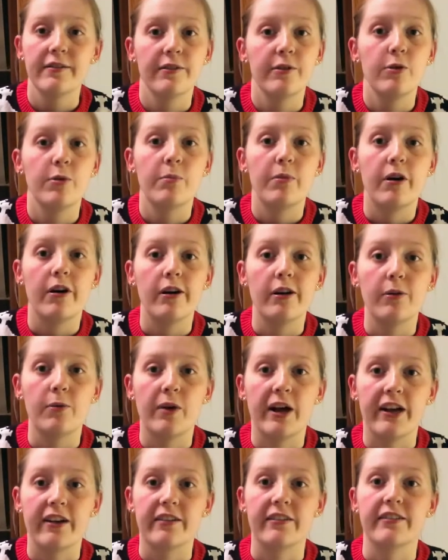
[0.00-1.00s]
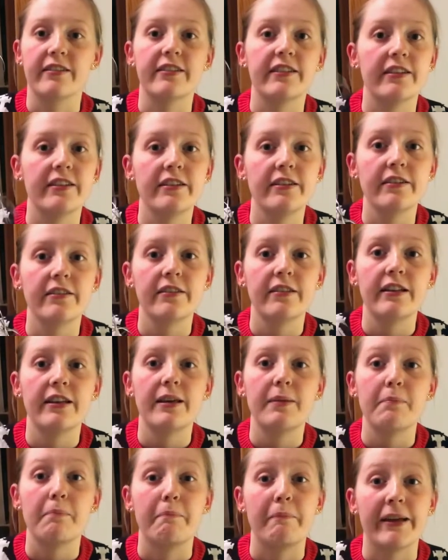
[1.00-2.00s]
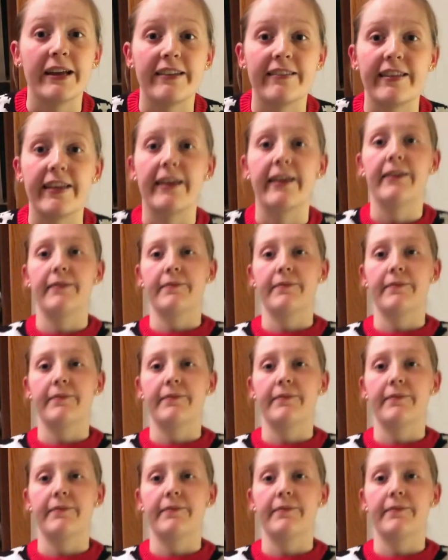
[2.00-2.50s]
to a boil while continuously mixing.